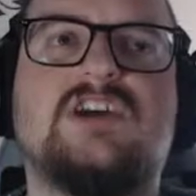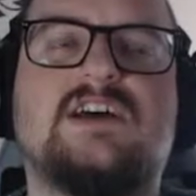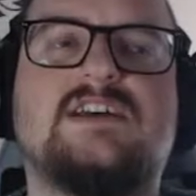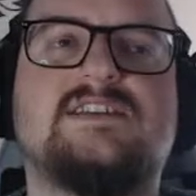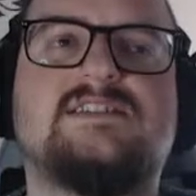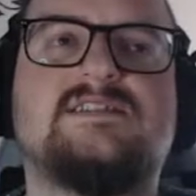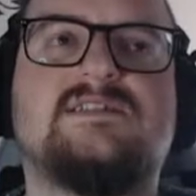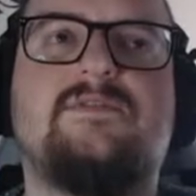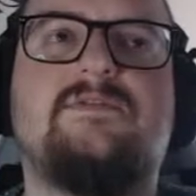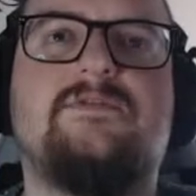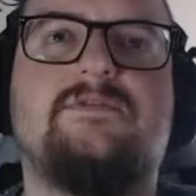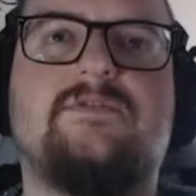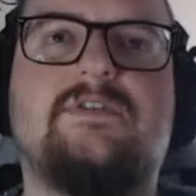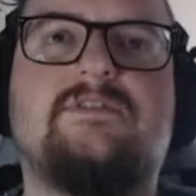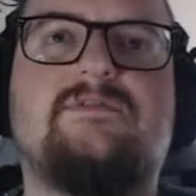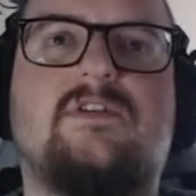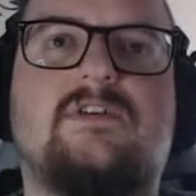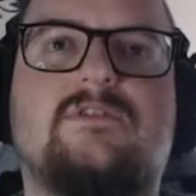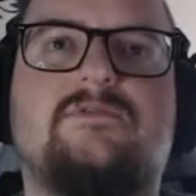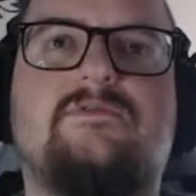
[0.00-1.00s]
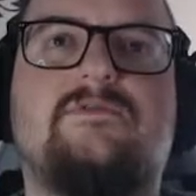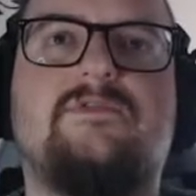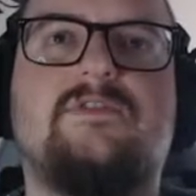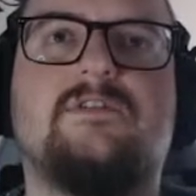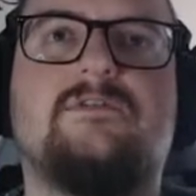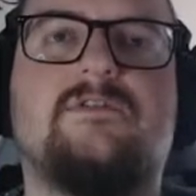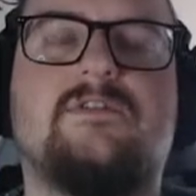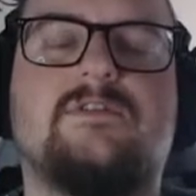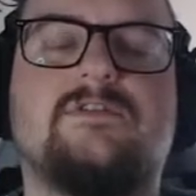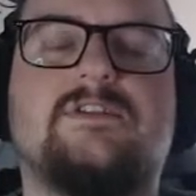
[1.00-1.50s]
just 3-4
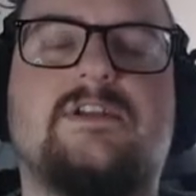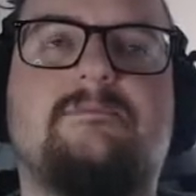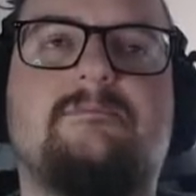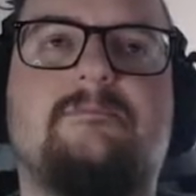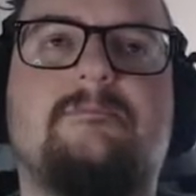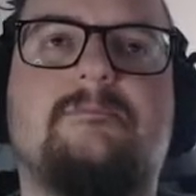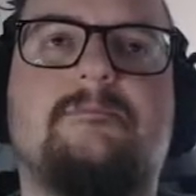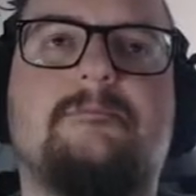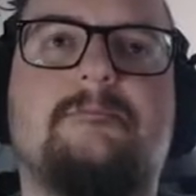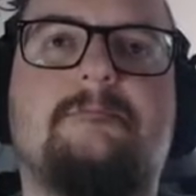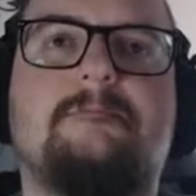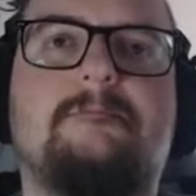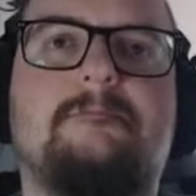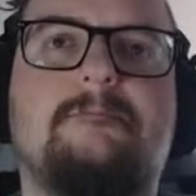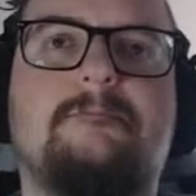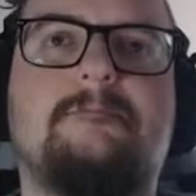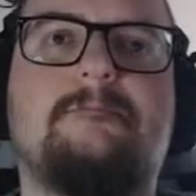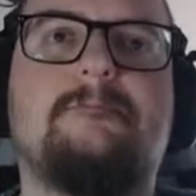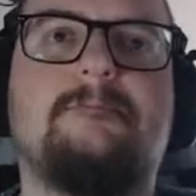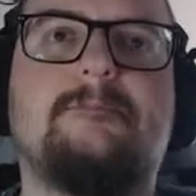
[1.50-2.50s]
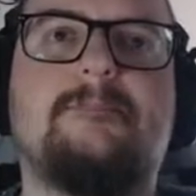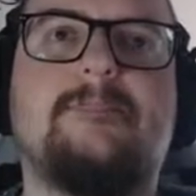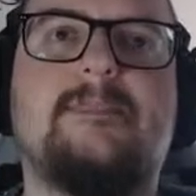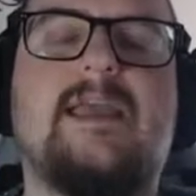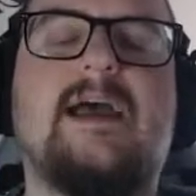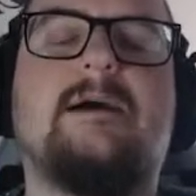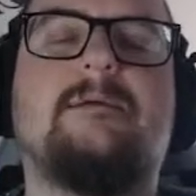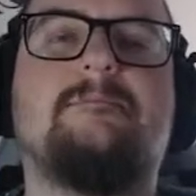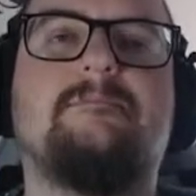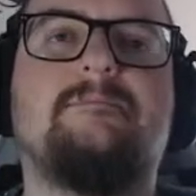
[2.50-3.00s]
view for them.
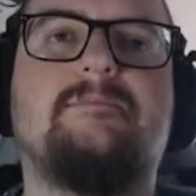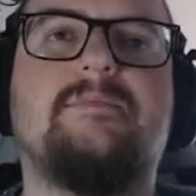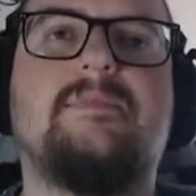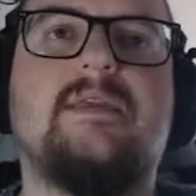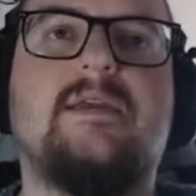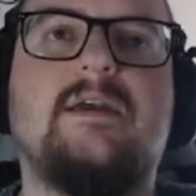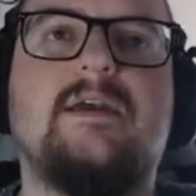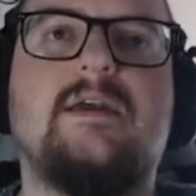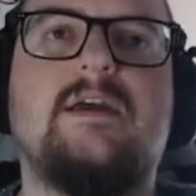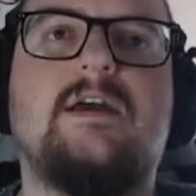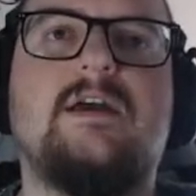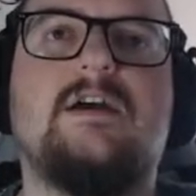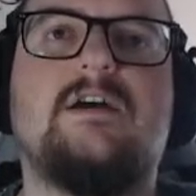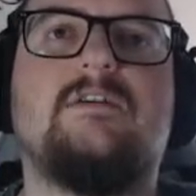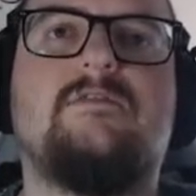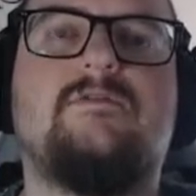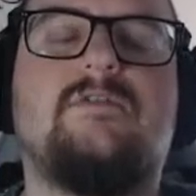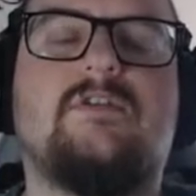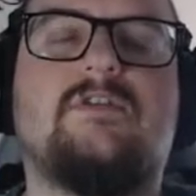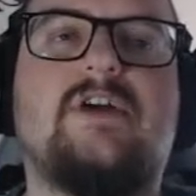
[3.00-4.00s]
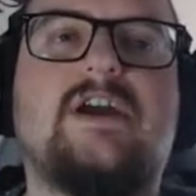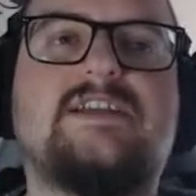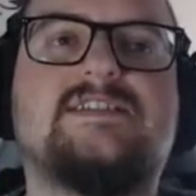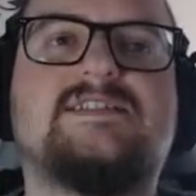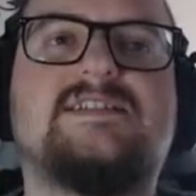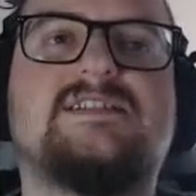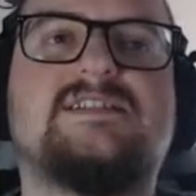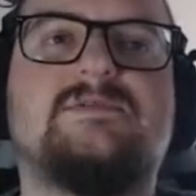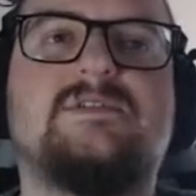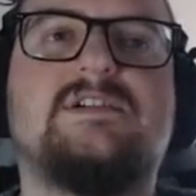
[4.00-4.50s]
Yeah, for
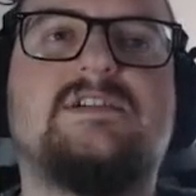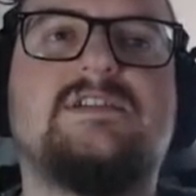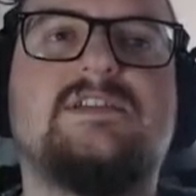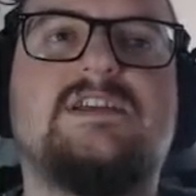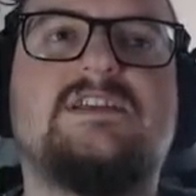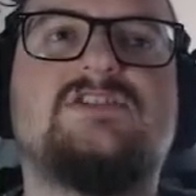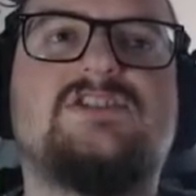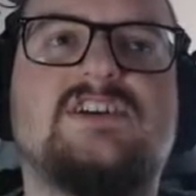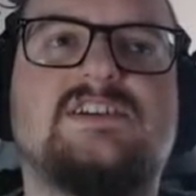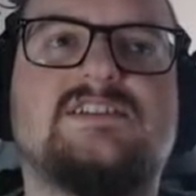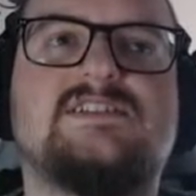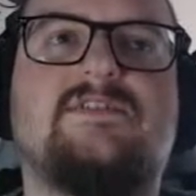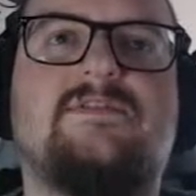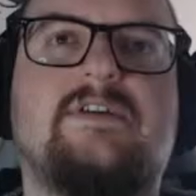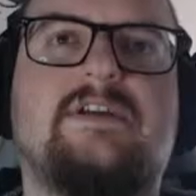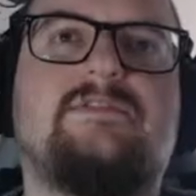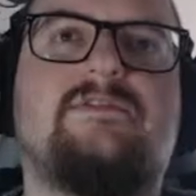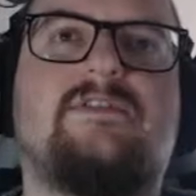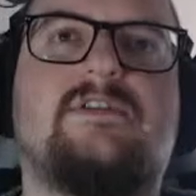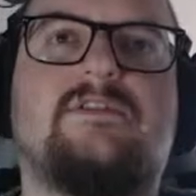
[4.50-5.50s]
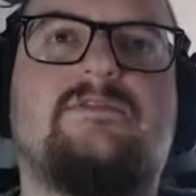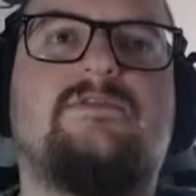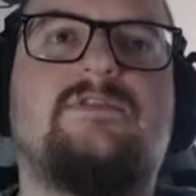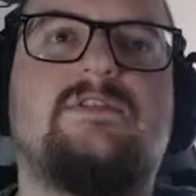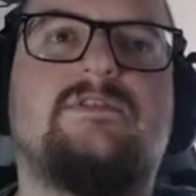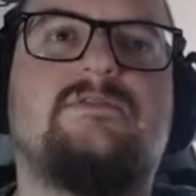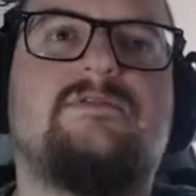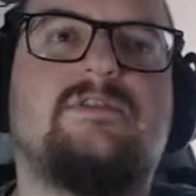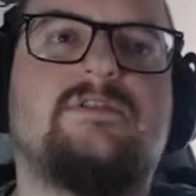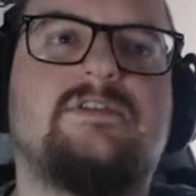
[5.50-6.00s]
races we'll need just 3-4
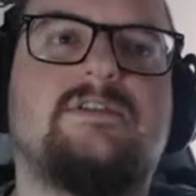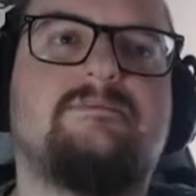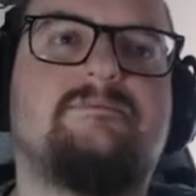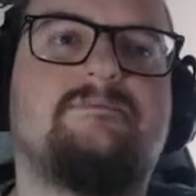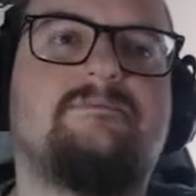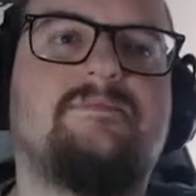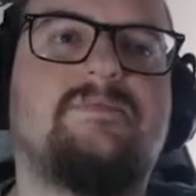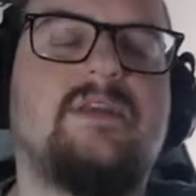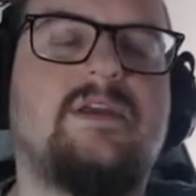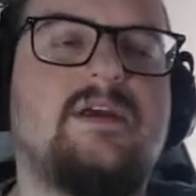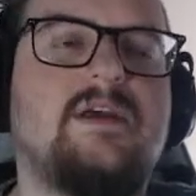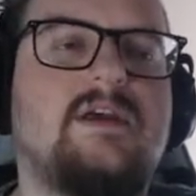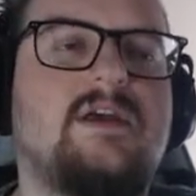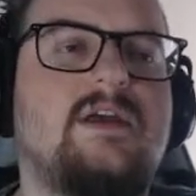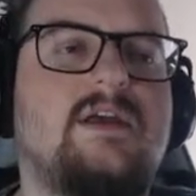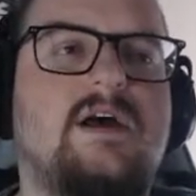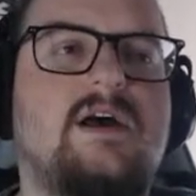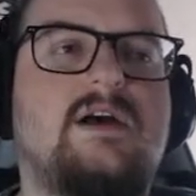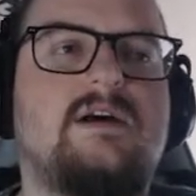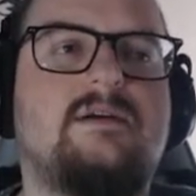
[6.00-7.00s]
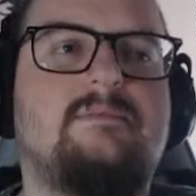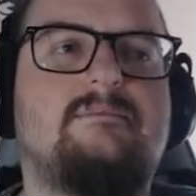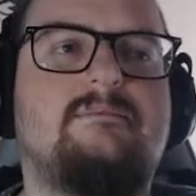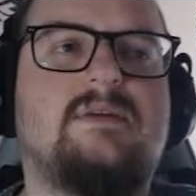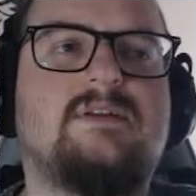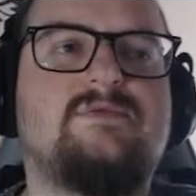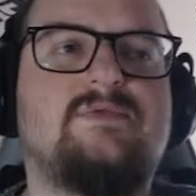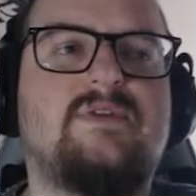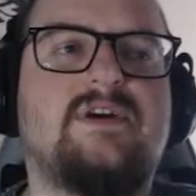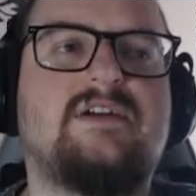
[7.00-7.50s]
view for them. But
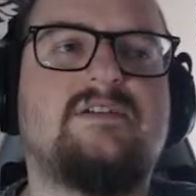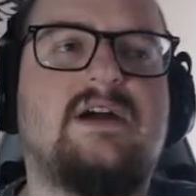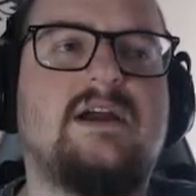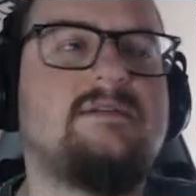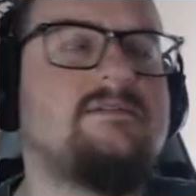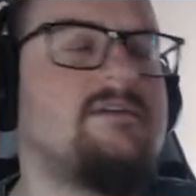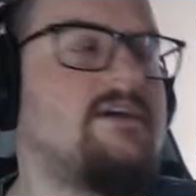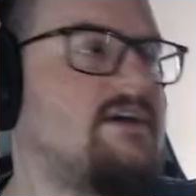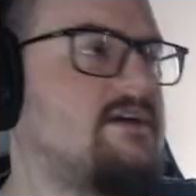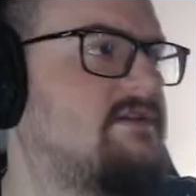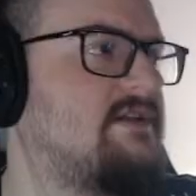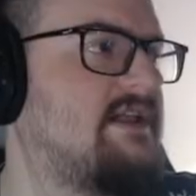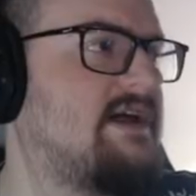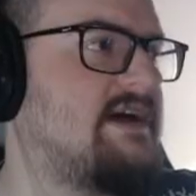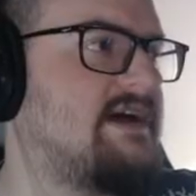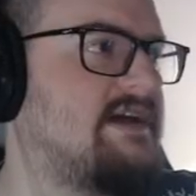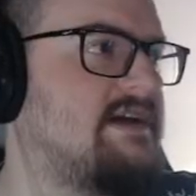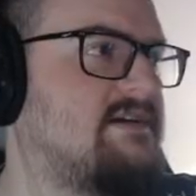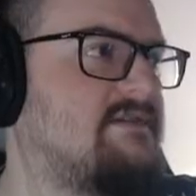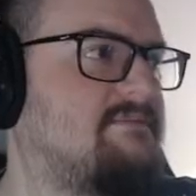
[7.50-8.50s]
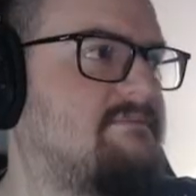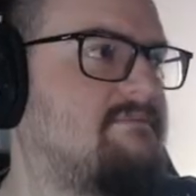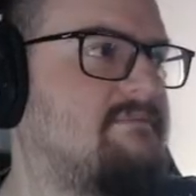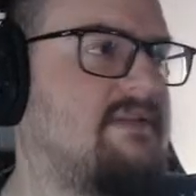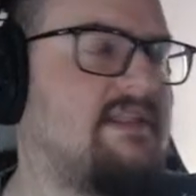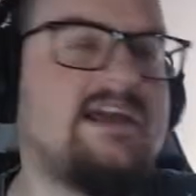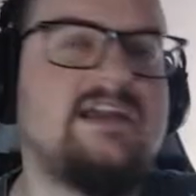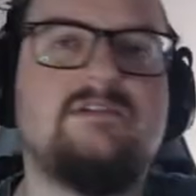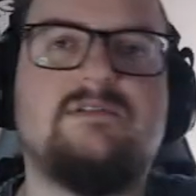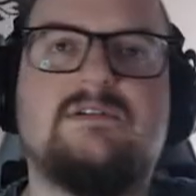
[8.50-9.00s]
I'm going to like
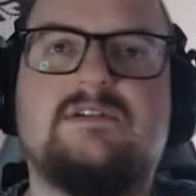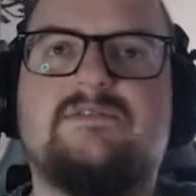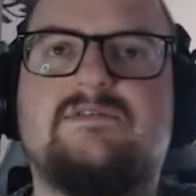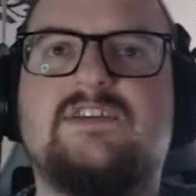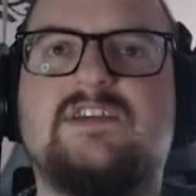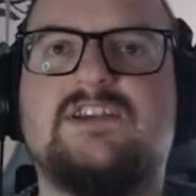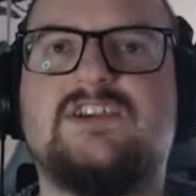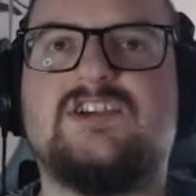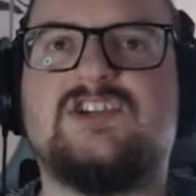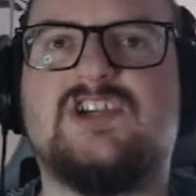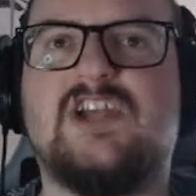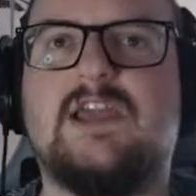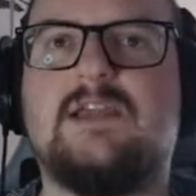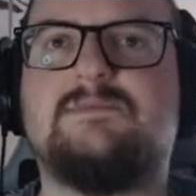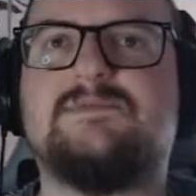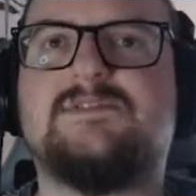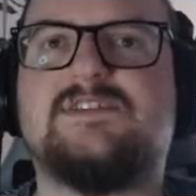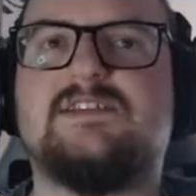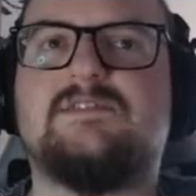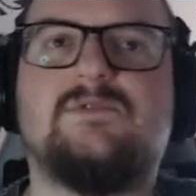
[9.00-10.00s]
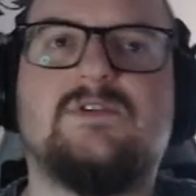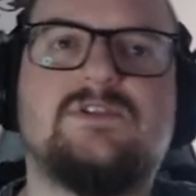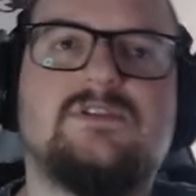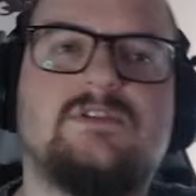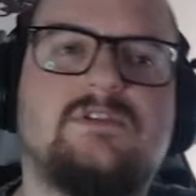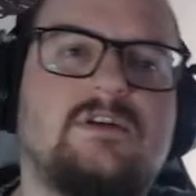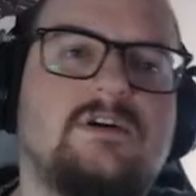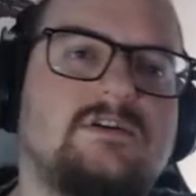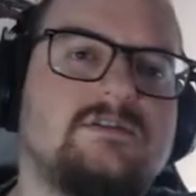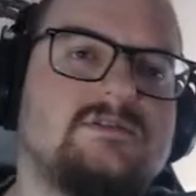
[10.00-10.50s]
play with the shapes and
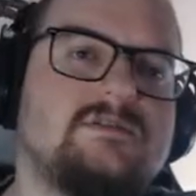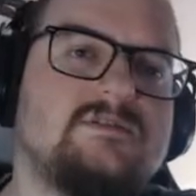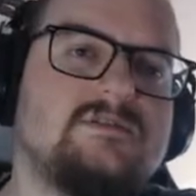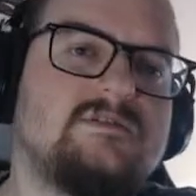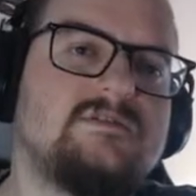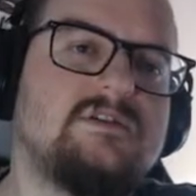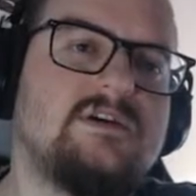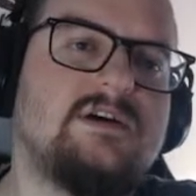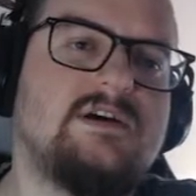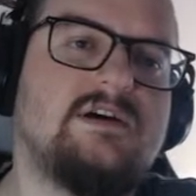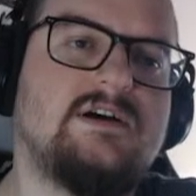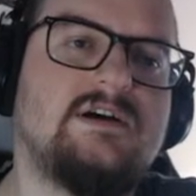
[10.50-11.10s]
whatnot,